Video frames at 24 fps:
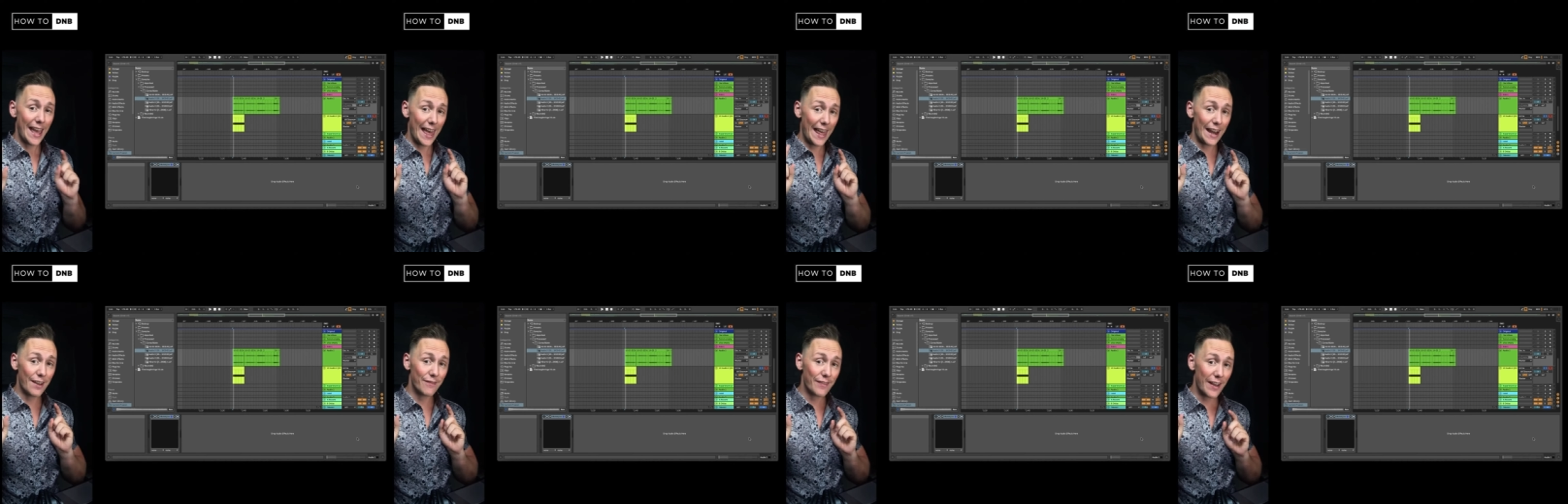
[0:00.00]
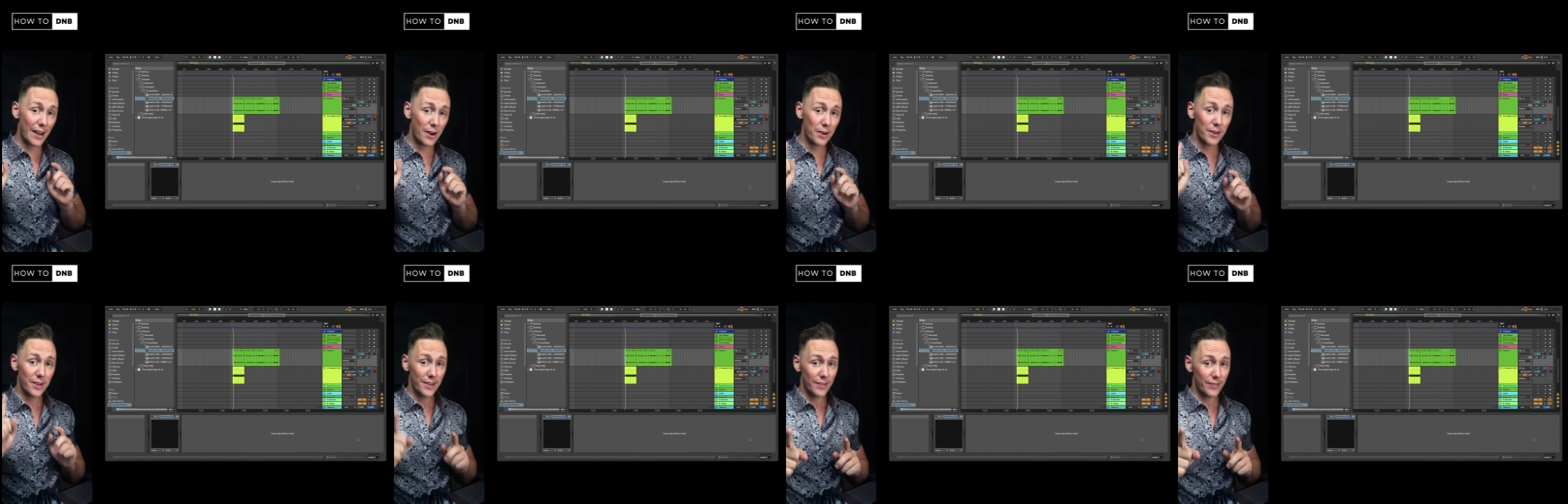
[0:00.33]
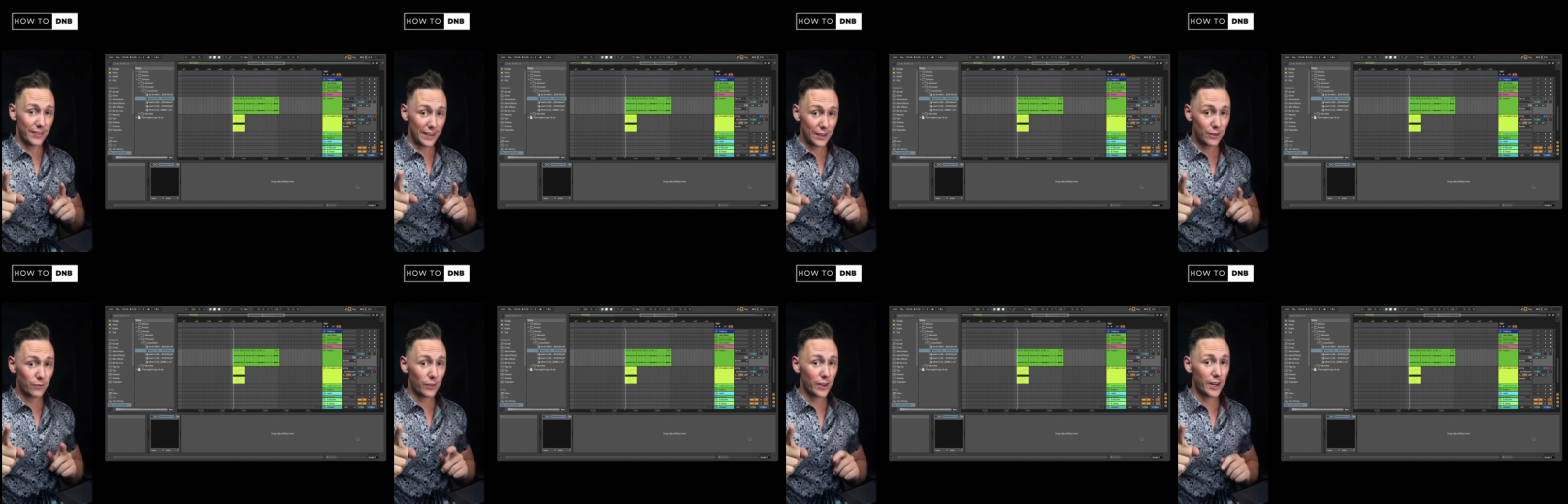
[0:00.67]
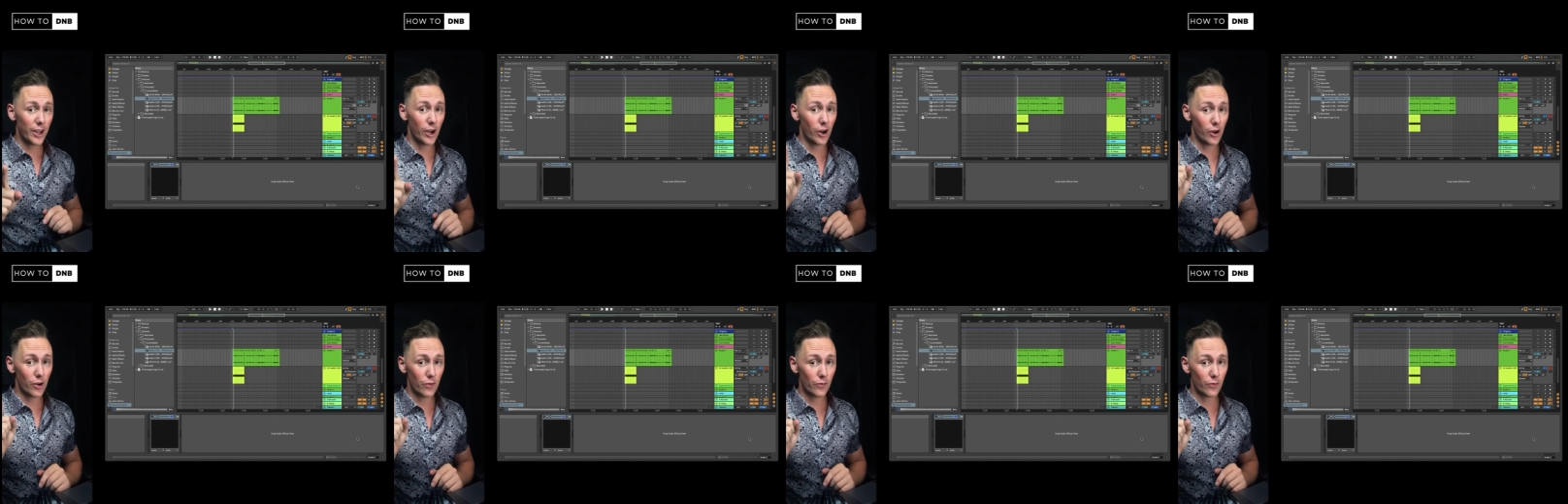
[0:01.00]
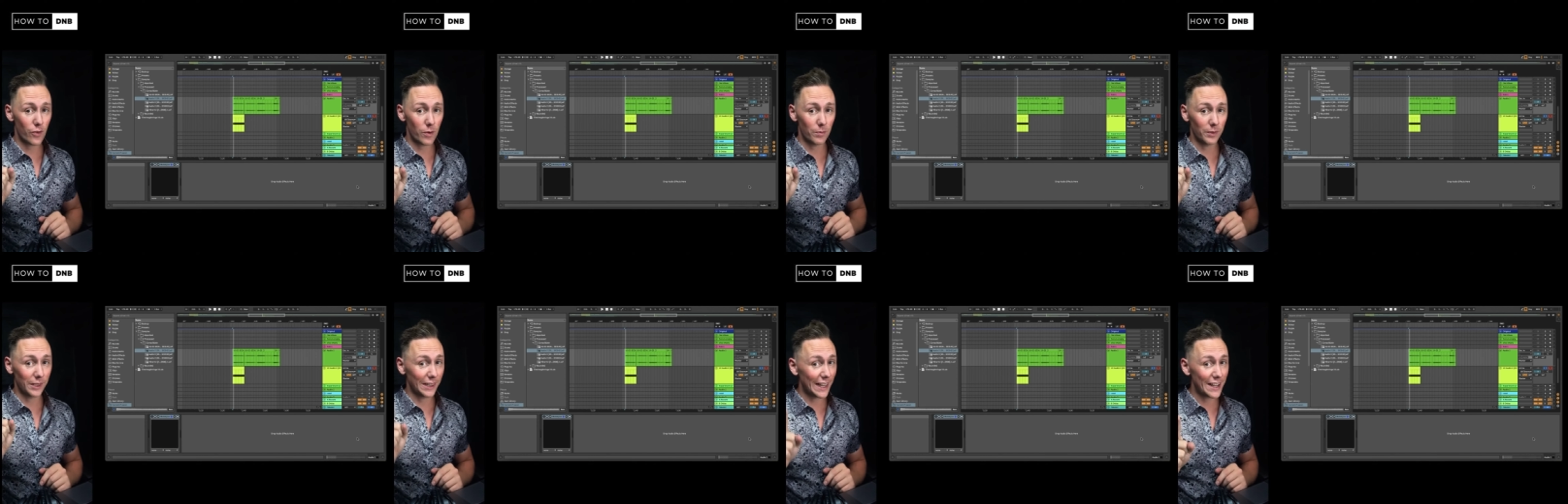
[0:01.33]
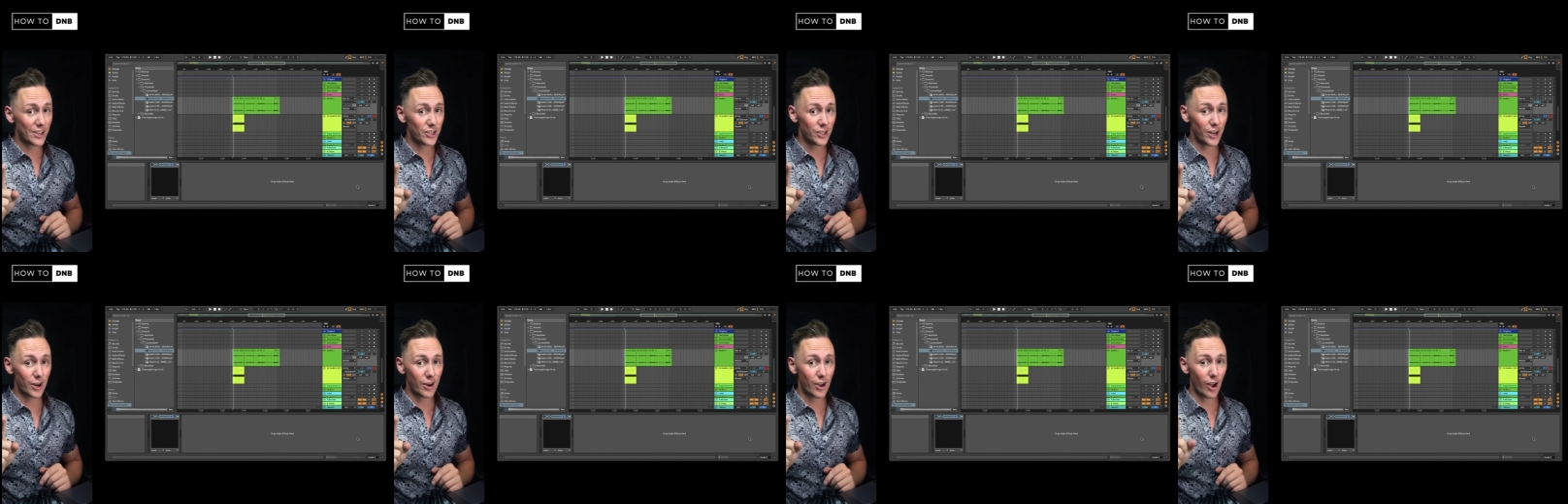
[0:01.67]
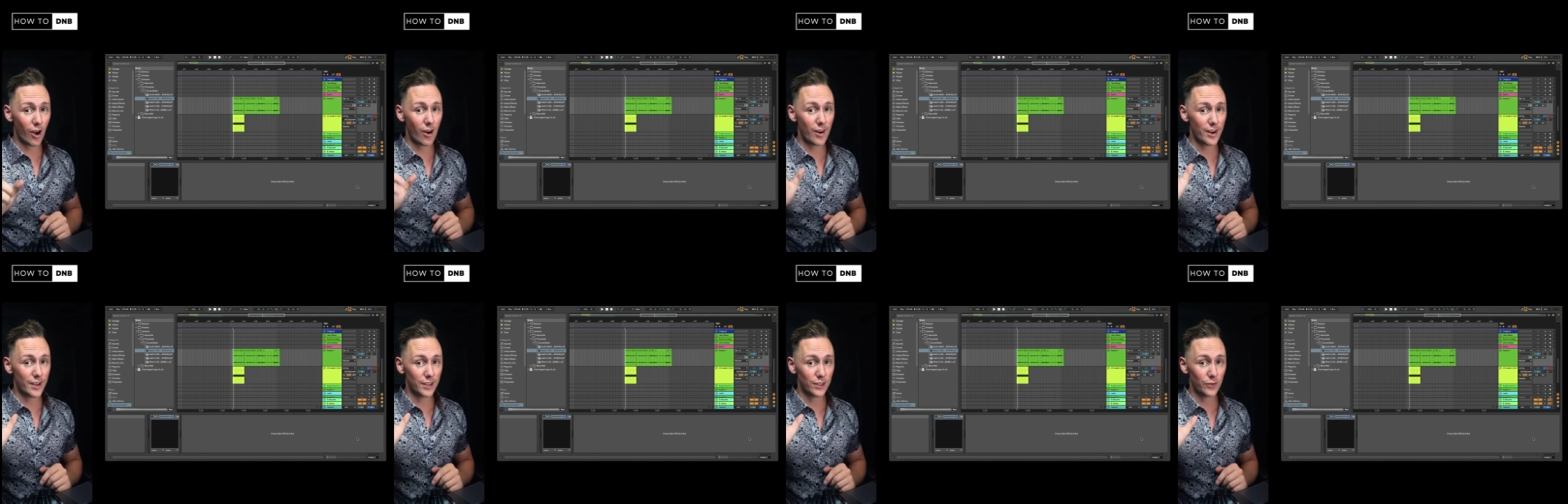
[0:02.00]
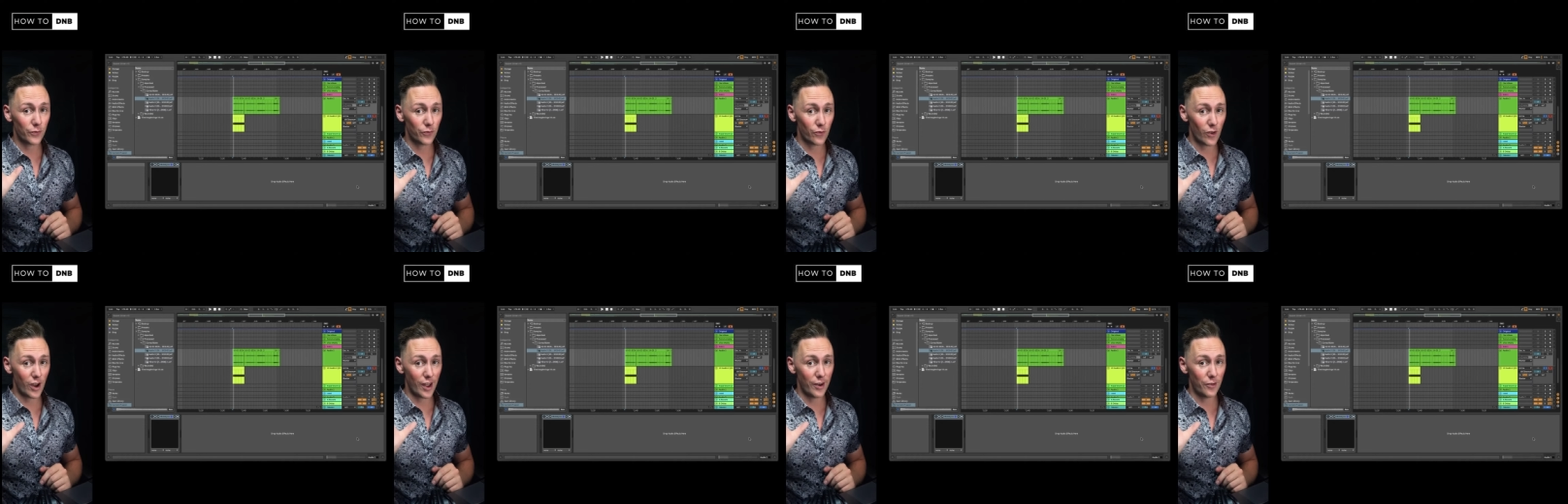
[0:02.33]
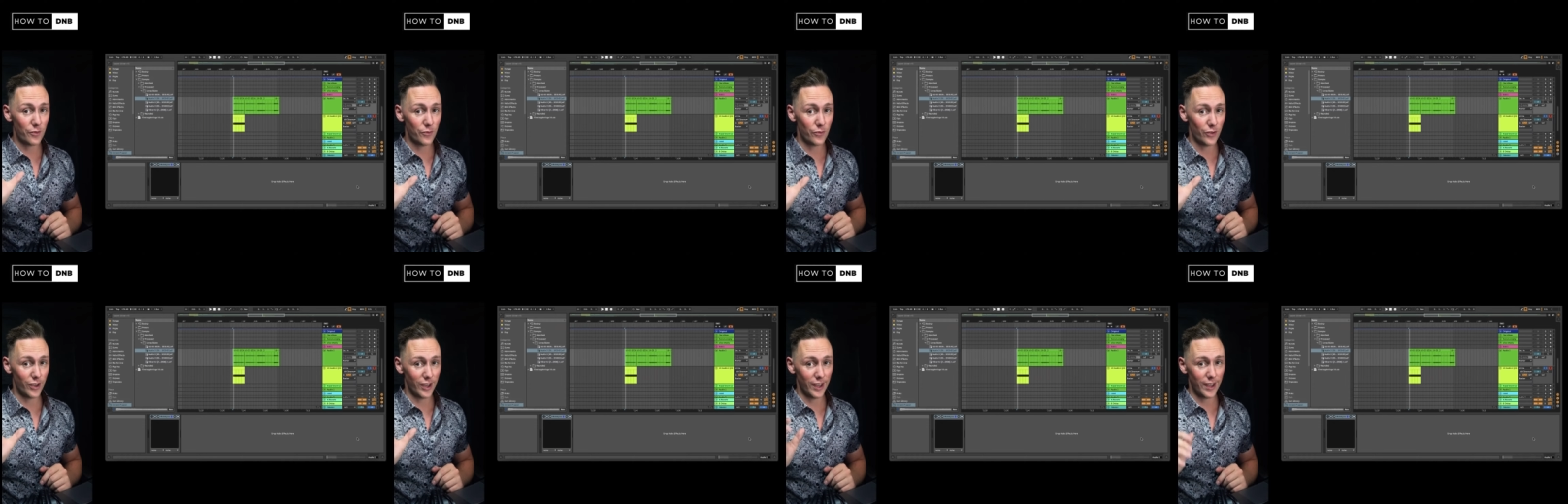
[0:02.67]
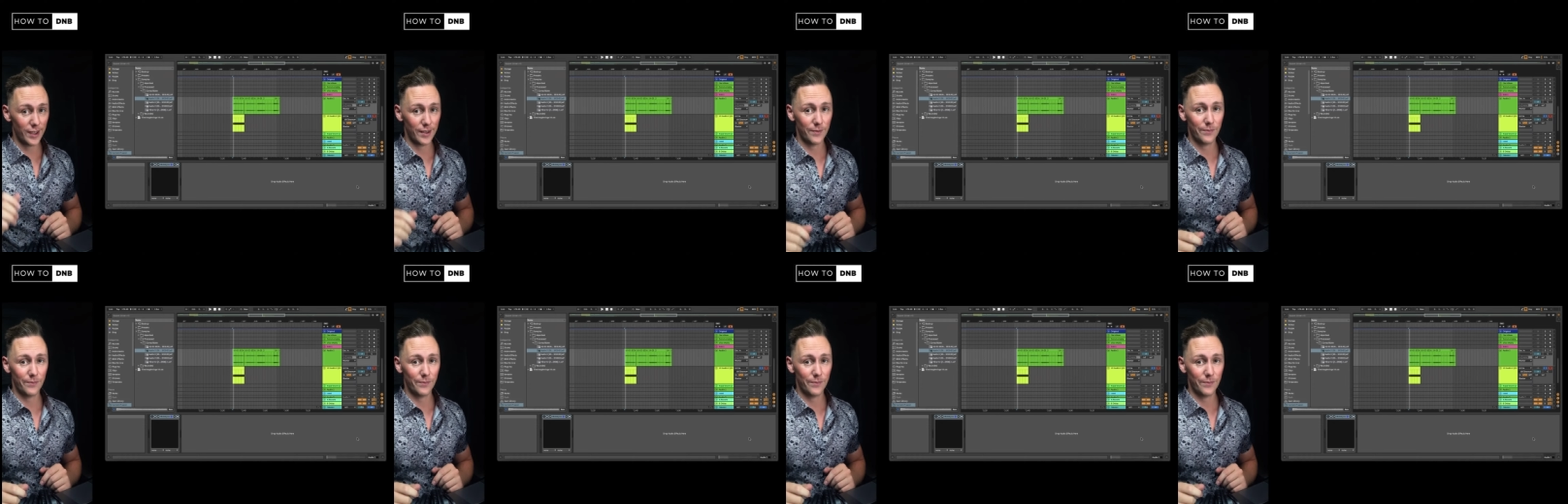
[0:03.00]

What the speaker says: and I found this video from legendary artist Fred V.